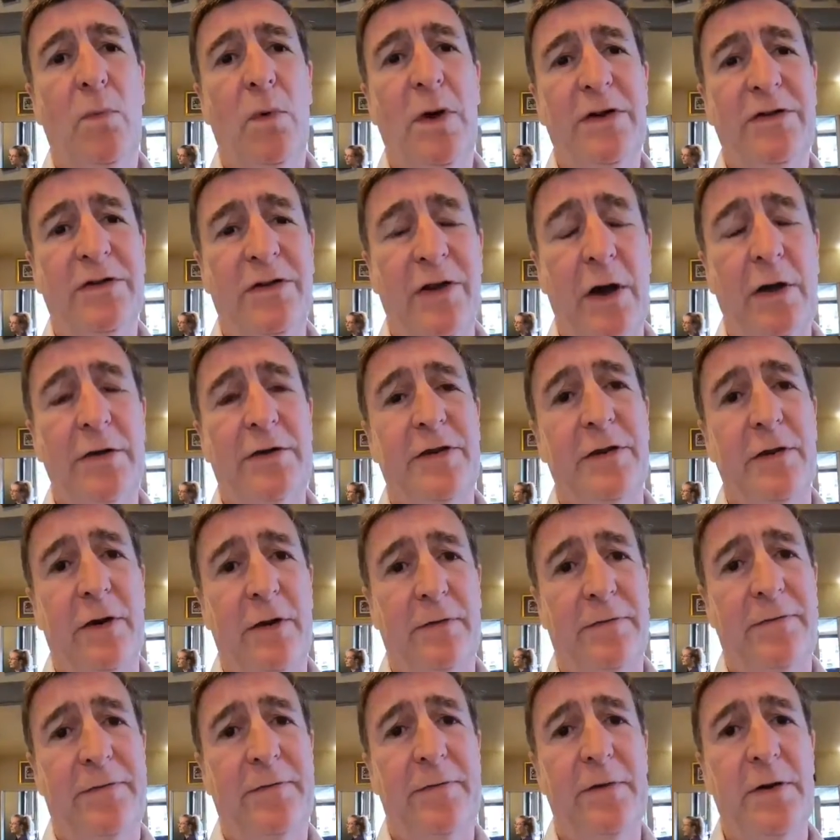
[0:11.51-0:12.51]
we started
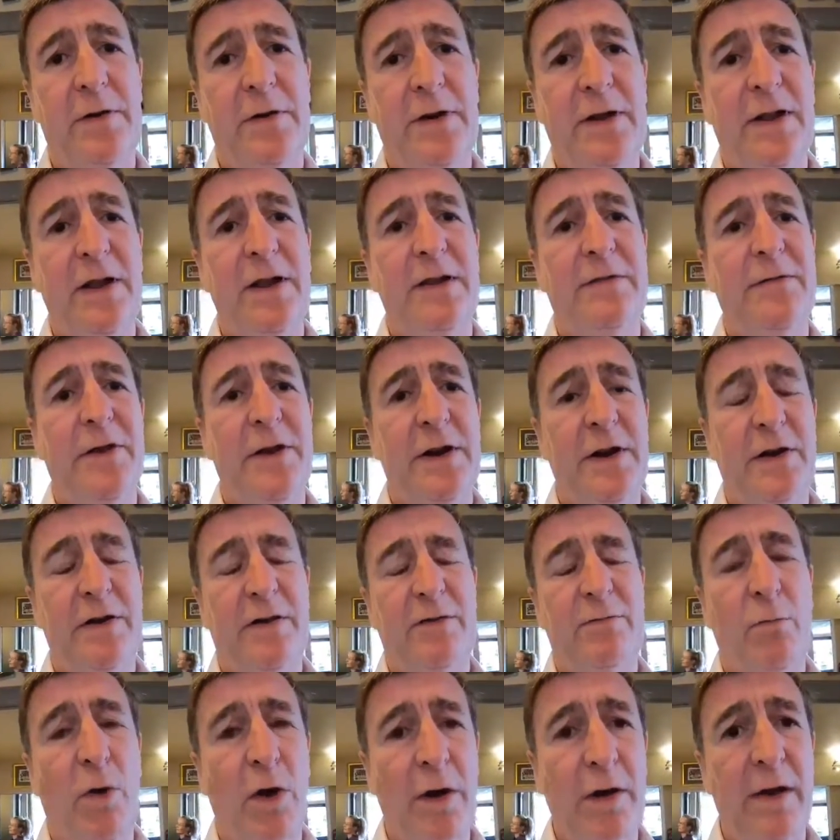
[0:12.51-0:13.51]
off doing these
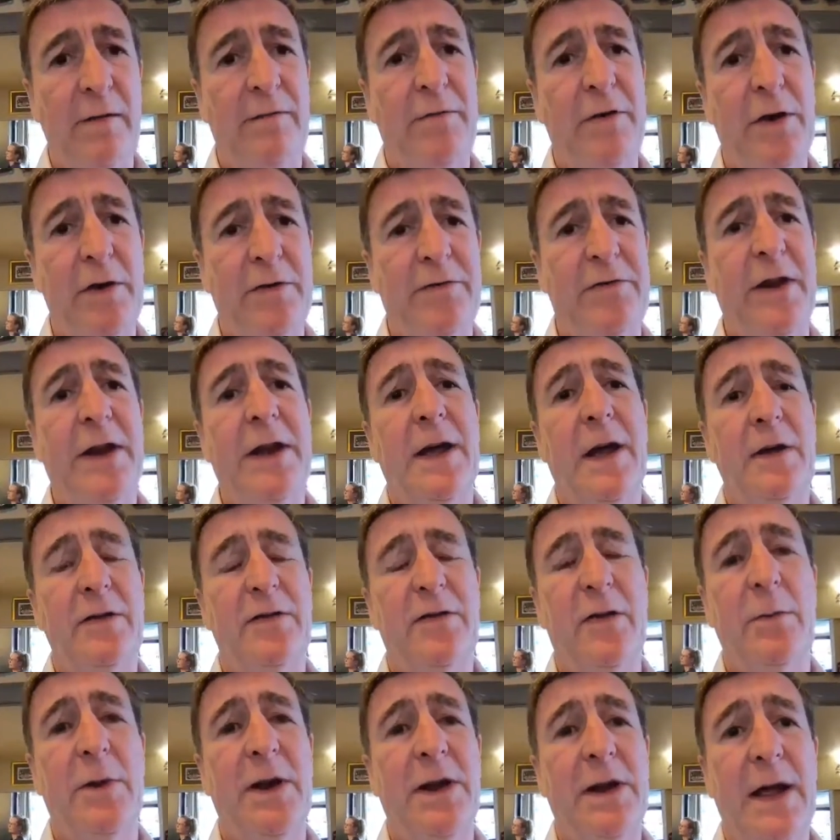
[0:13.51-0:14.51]
videos, and one of the first videos
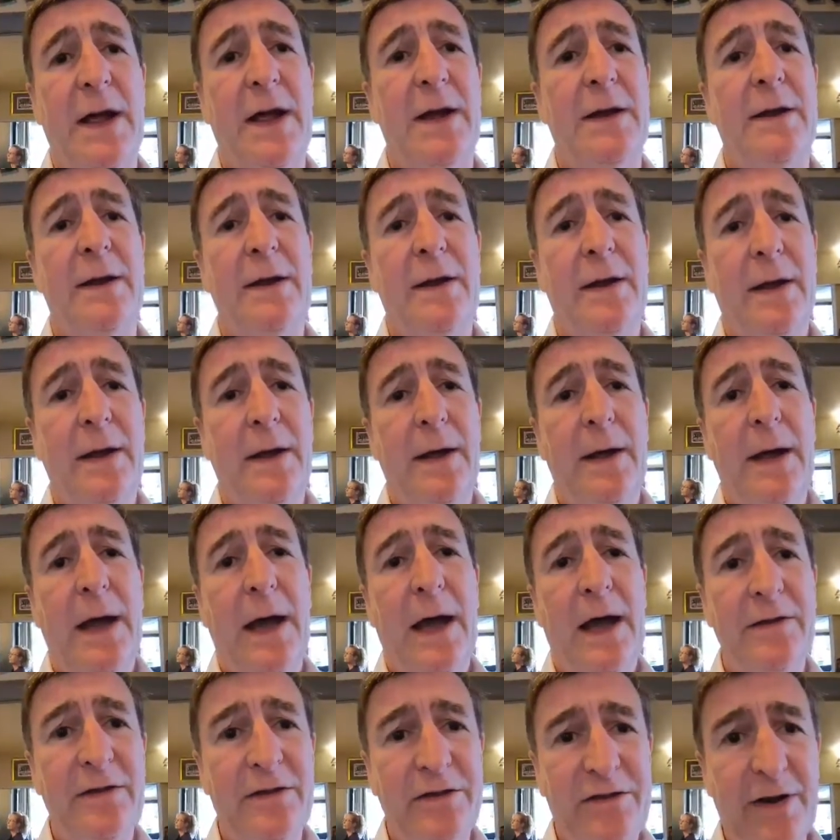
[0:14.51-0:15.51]
that we did,
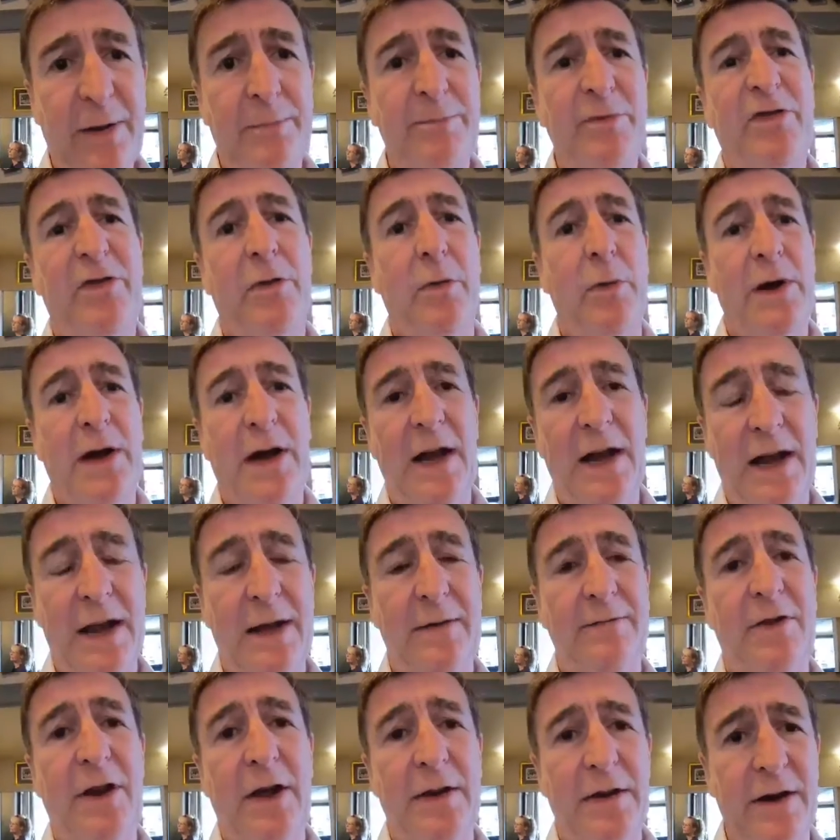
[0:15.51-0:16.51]
and subsequently
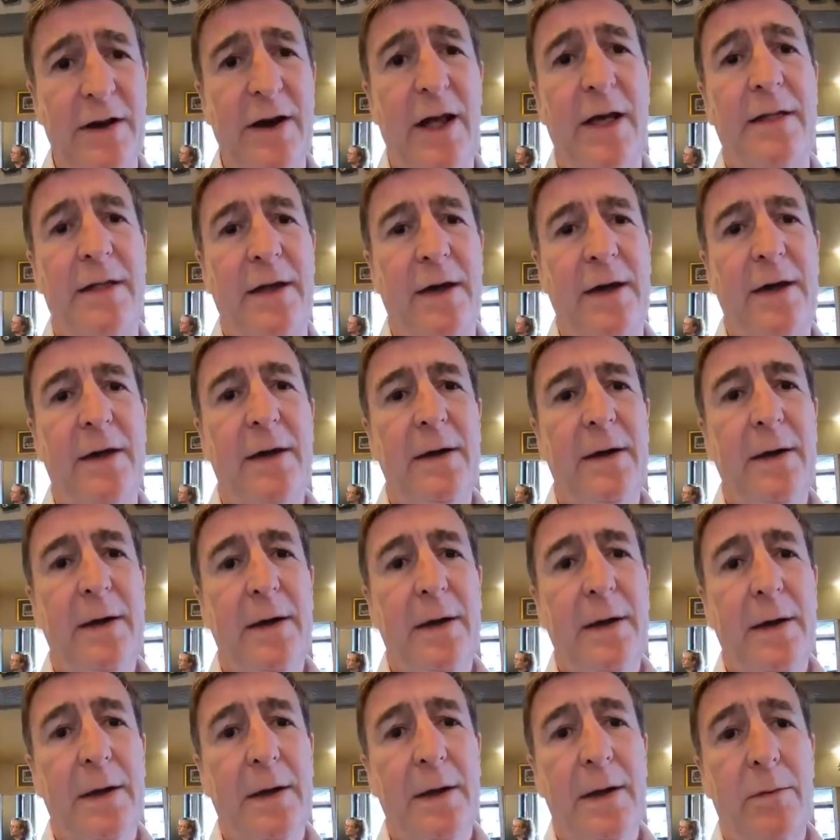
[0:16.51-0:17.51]
have done another,
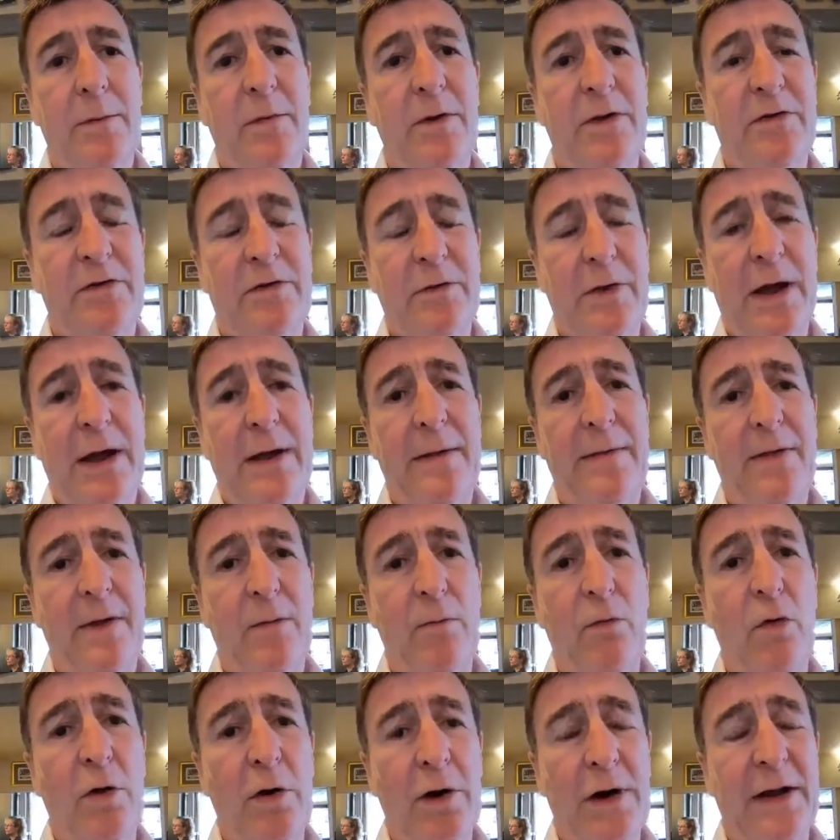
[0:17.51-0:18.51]
was at the
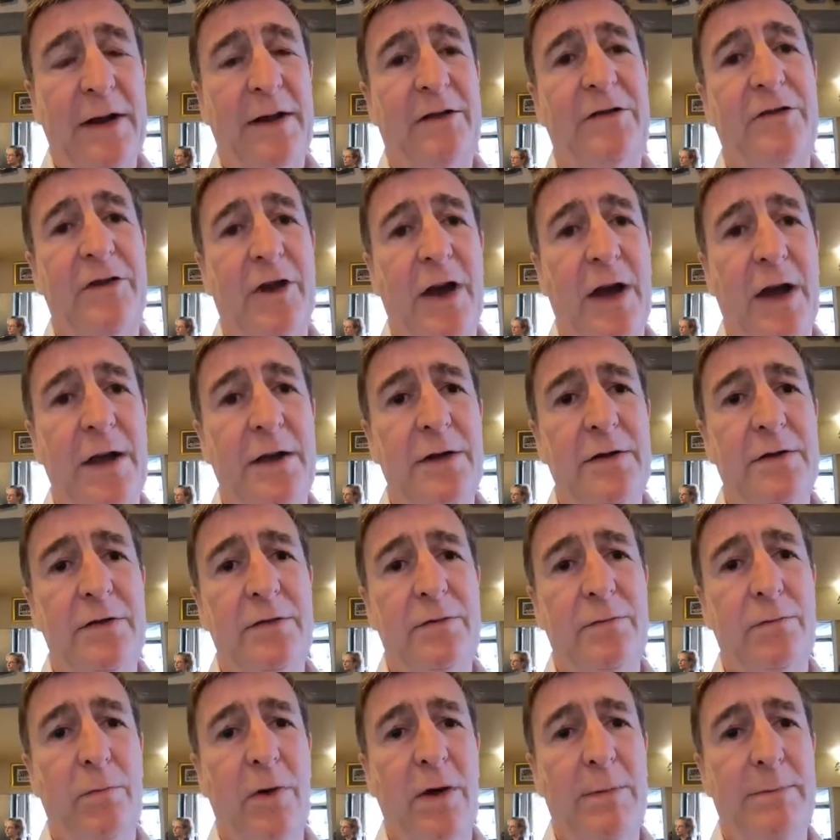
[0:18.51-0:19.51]
Royal
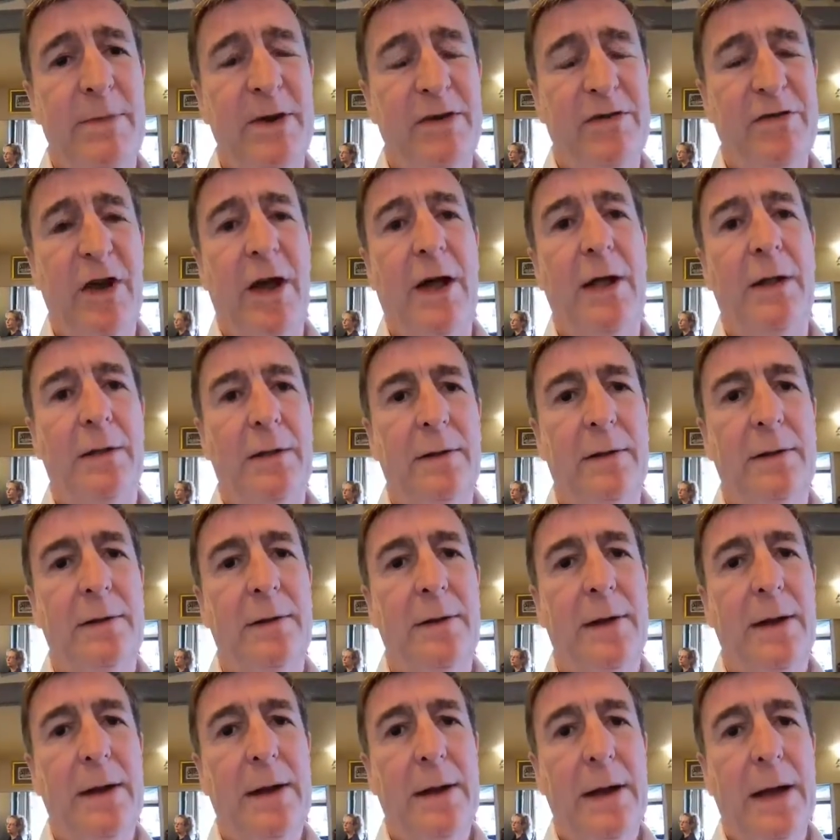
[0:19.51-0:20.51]
Exchange with Michelle.
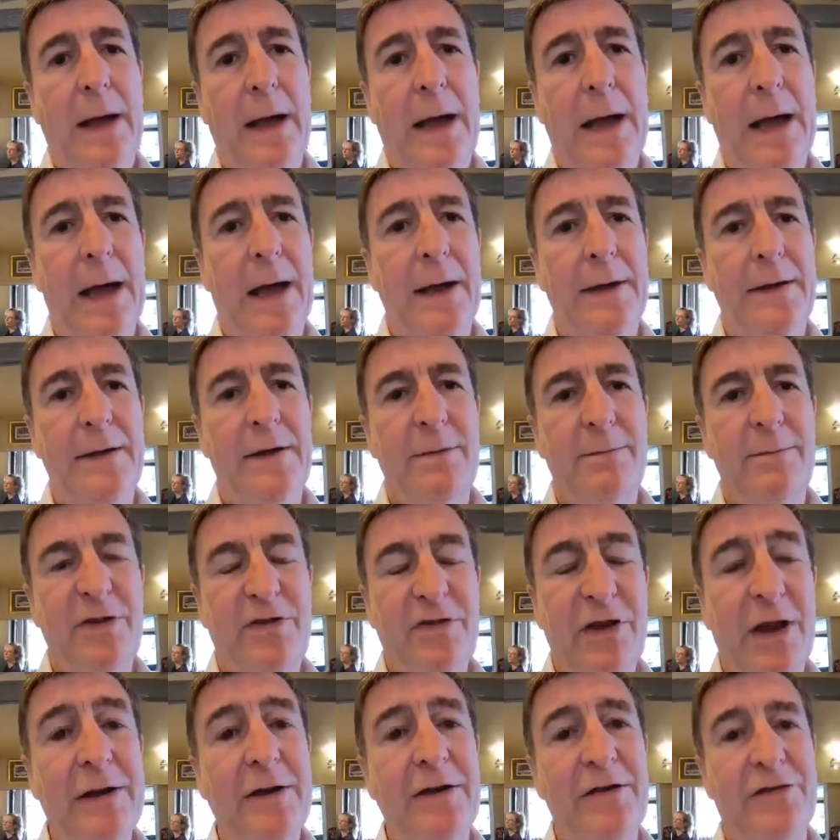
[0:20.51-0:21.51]
And
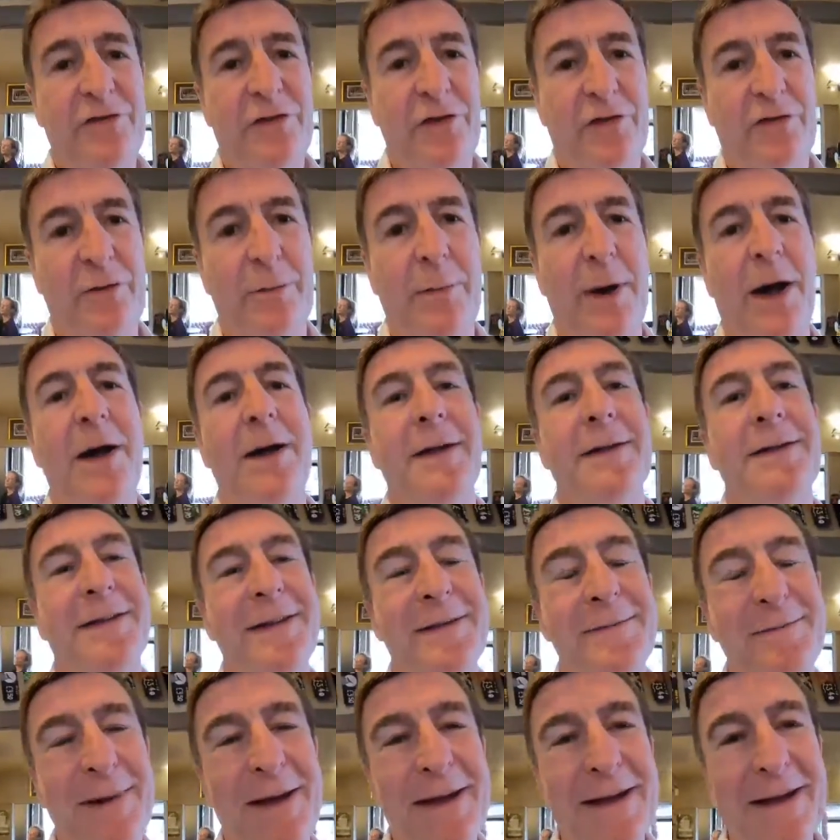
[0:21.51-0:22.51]
Michelle has just
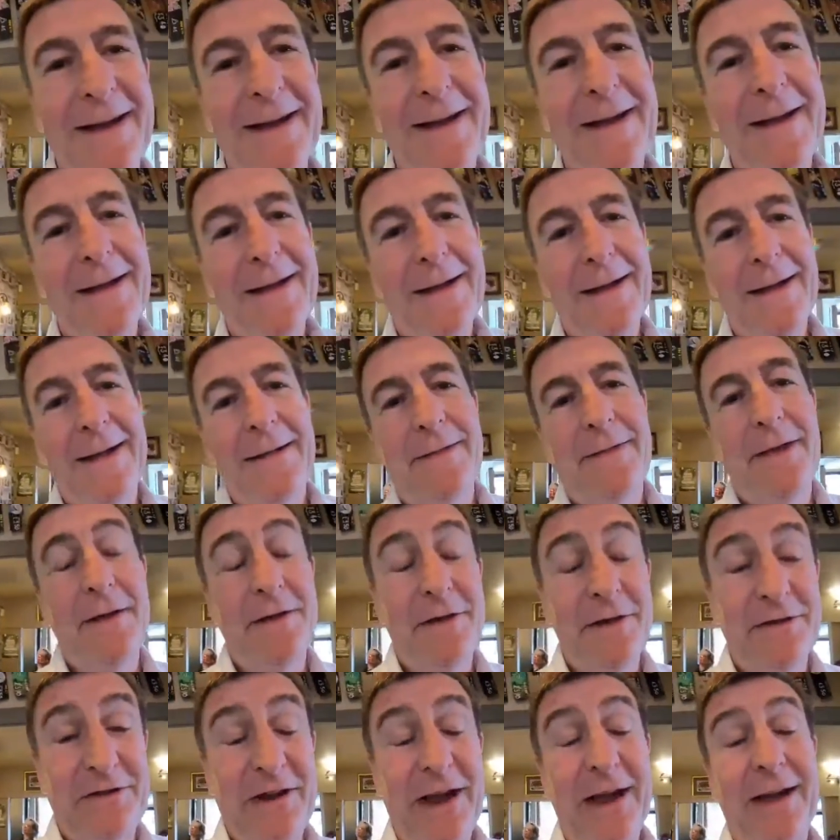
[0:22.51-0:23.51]
reminded me that
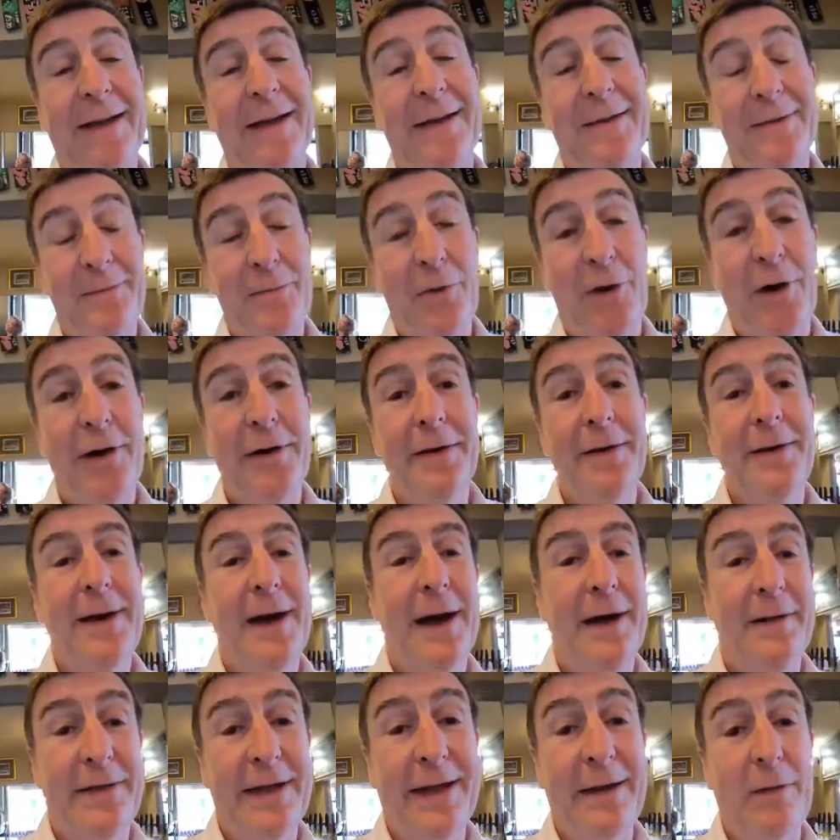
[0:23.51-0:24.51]
the second one,
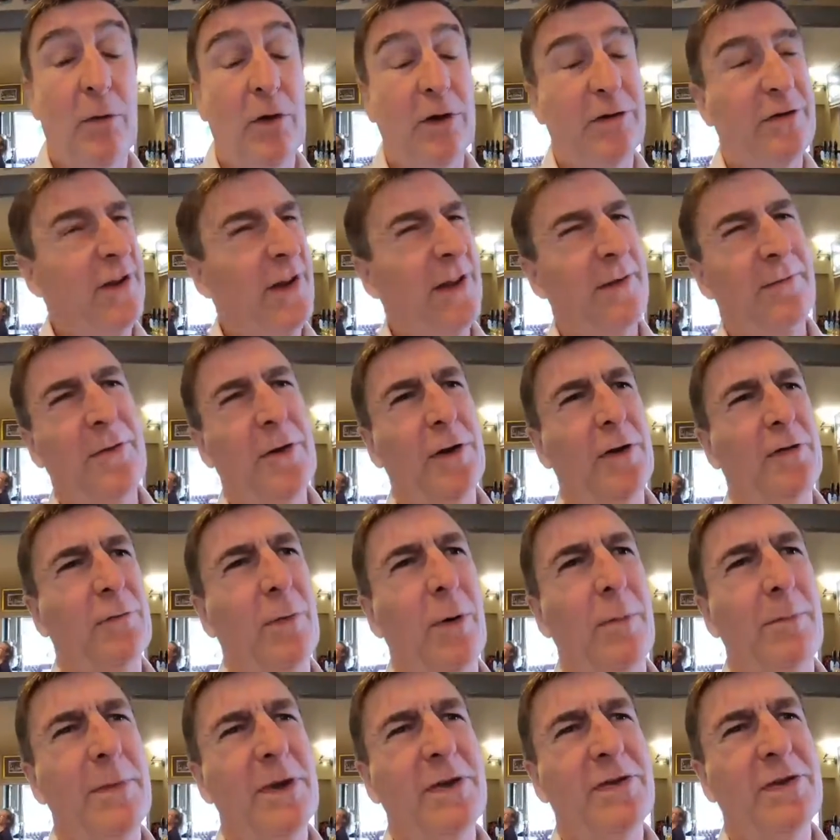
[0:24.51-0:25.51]
I think, was it the first
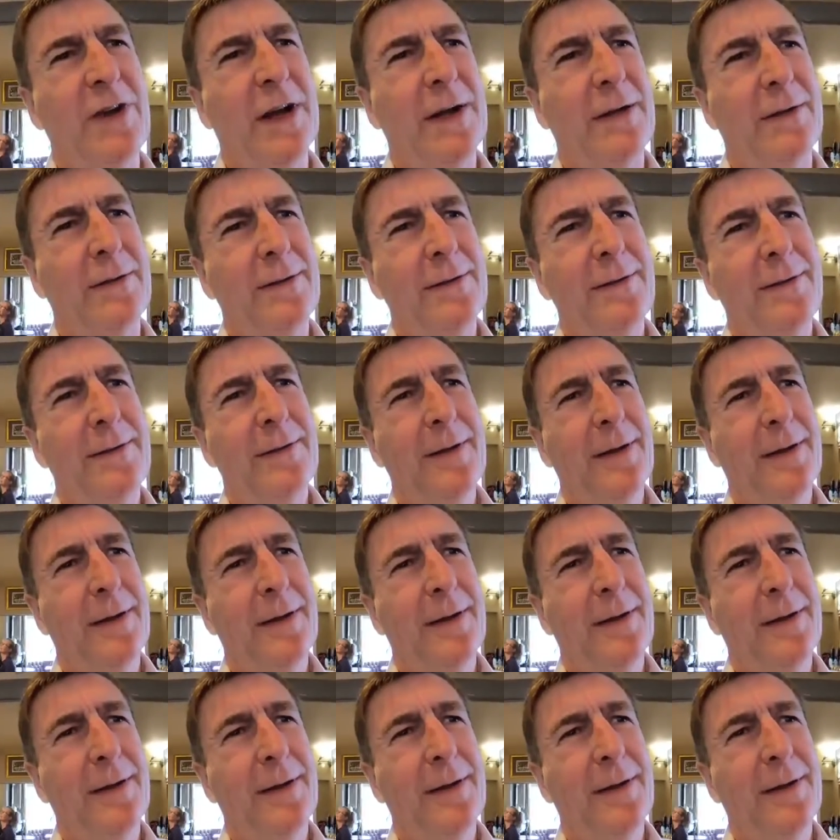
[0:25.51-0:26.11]
one, Michelle?